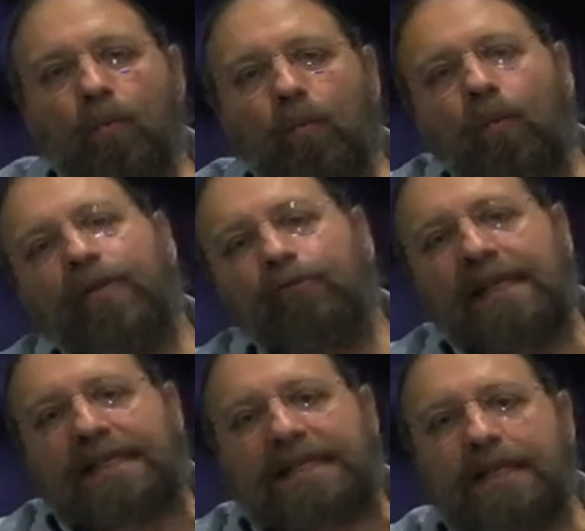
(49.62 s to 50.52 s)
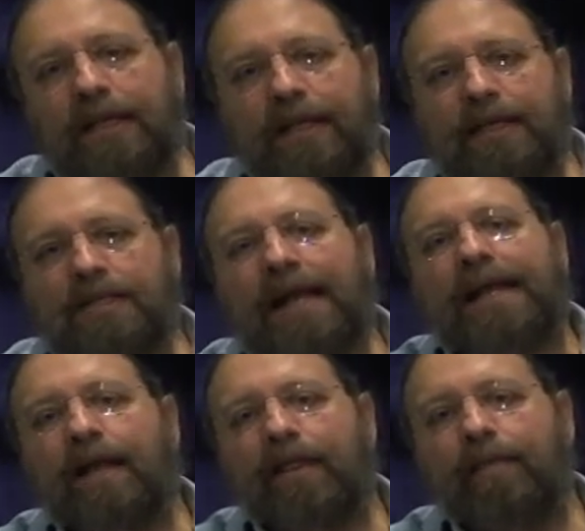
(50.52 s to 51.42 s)
One of the really
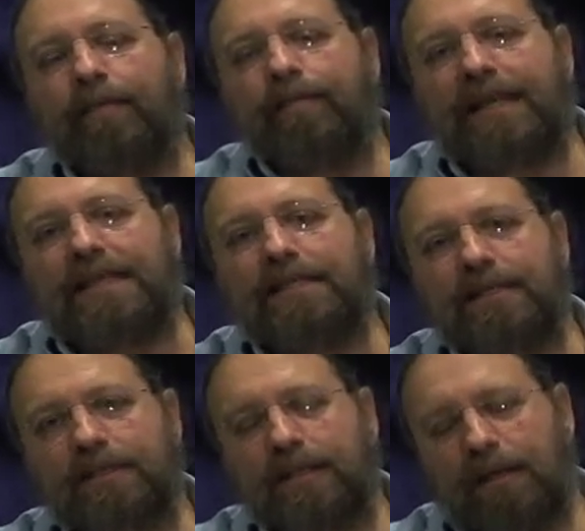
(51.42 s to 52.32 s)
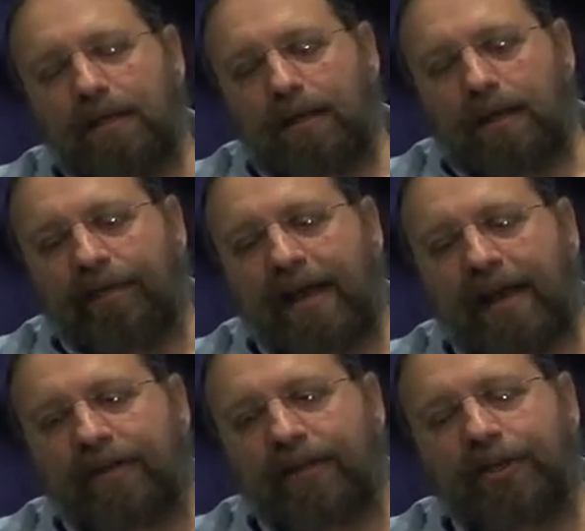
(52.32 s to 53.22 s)
exciting pieces of
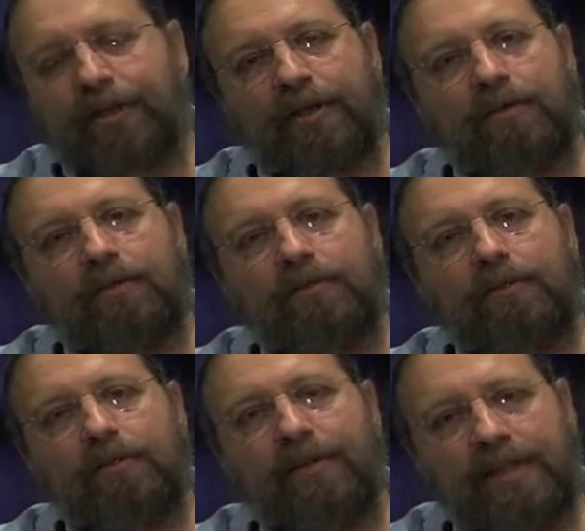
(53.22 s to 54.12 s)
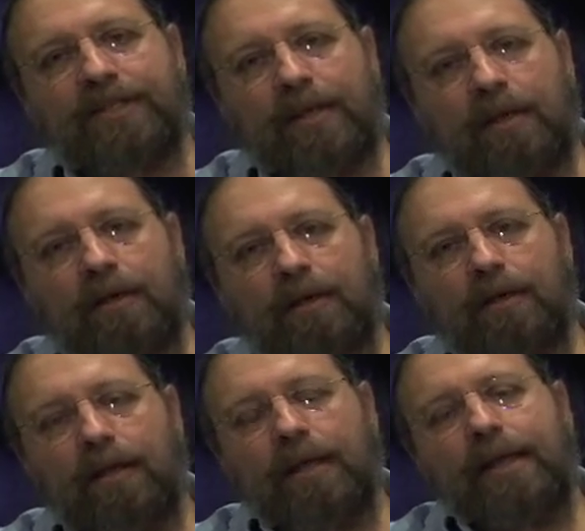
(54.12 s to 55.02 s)
having the show this year
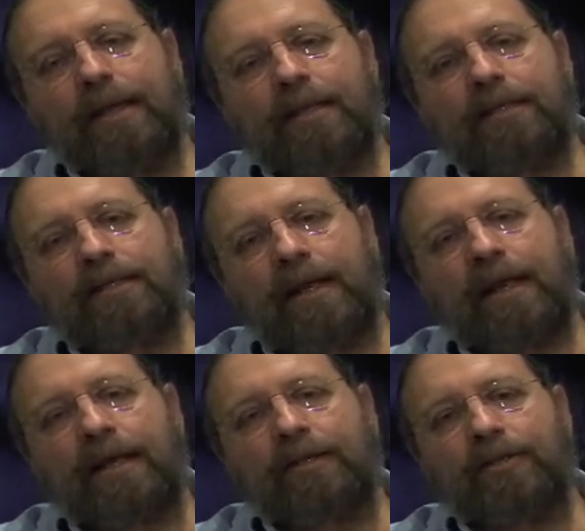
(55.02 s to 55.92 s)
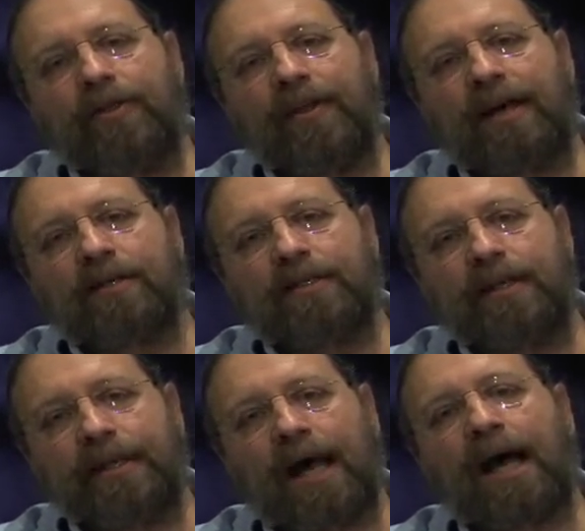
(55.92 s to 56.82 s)
is that
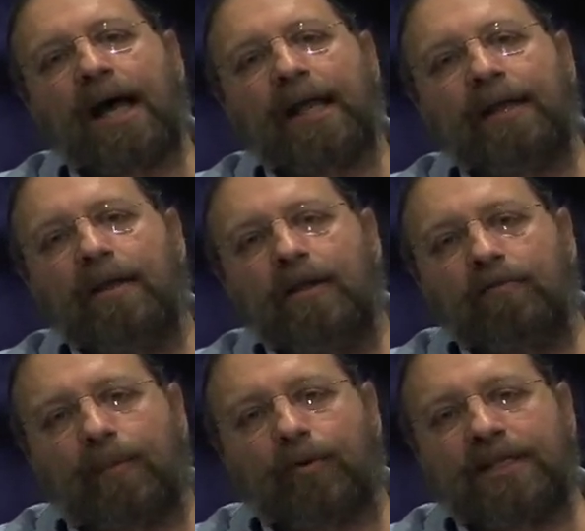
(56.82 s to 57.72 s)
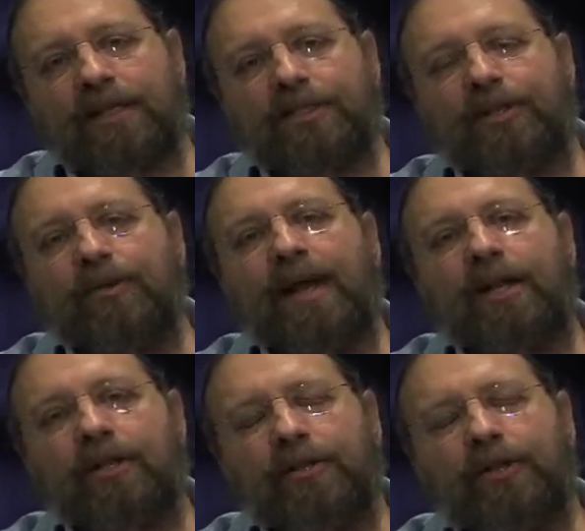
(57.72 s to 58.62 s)
2009 represents the, two,
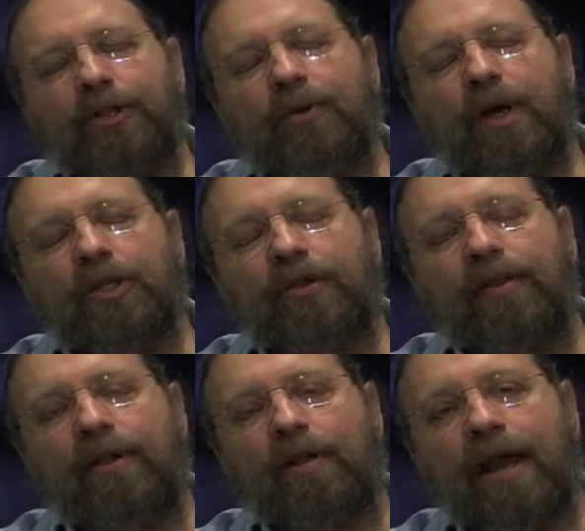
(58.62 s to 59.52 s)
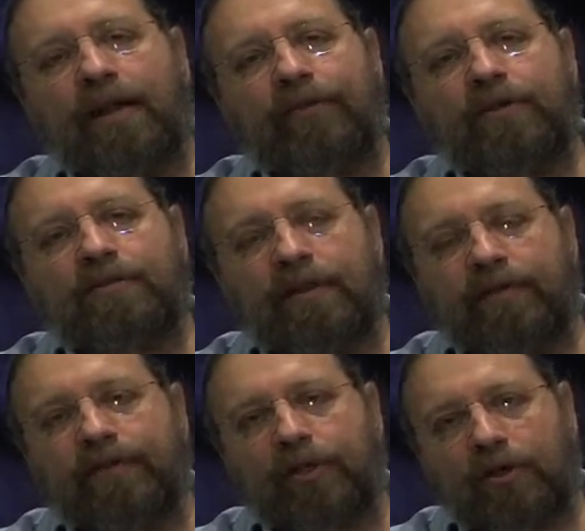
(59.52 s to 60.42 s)
the 200th anniversary
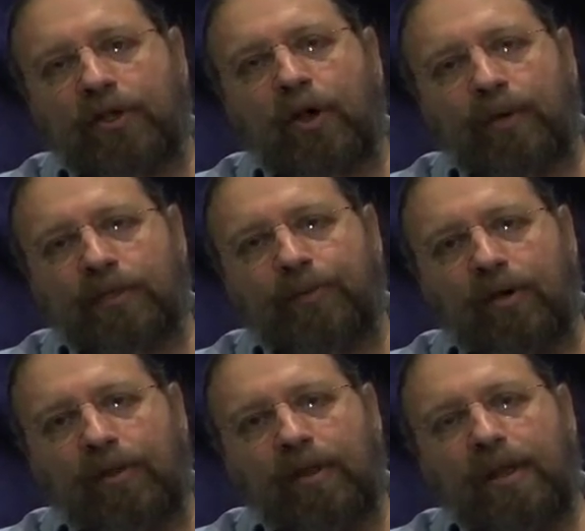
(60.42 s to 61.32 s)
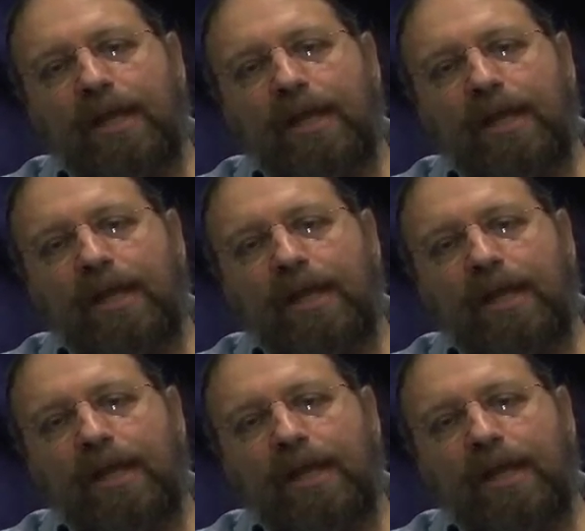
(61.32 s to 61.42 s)
of Charles Darwin's birth.